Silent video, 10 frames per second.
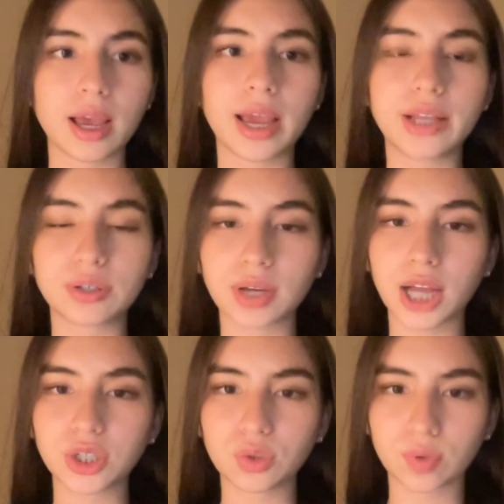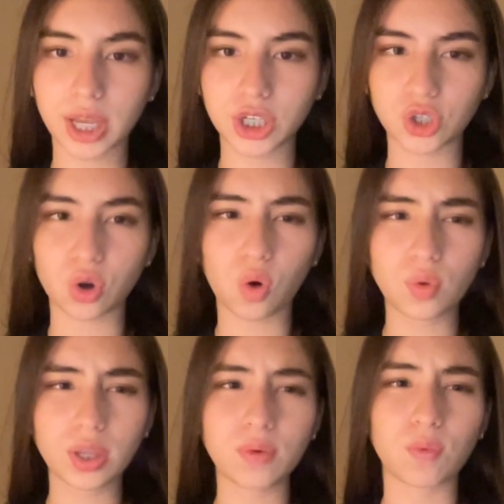international relations
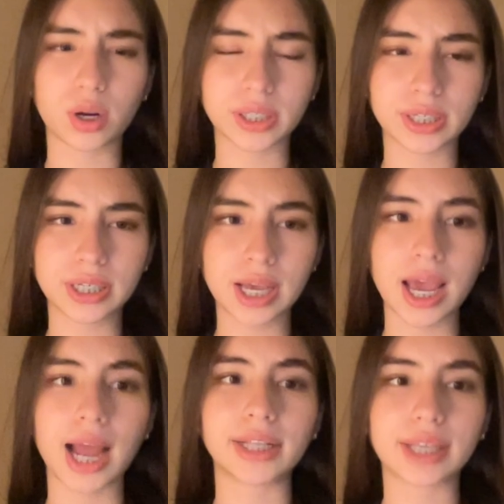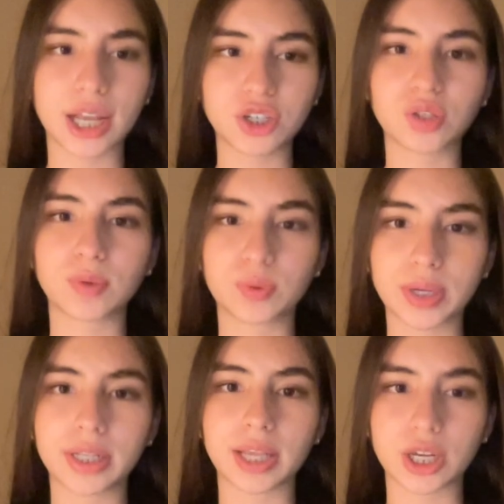only worsened and tensions
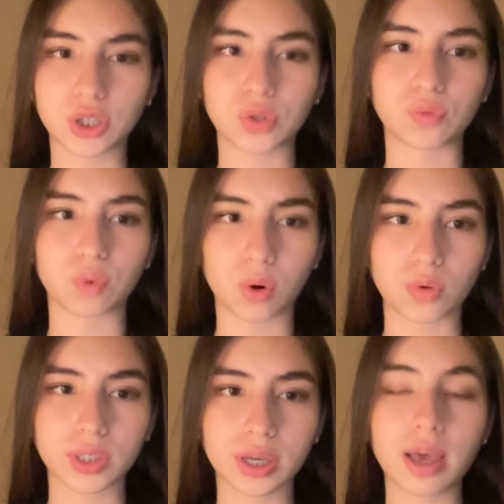between nations rose.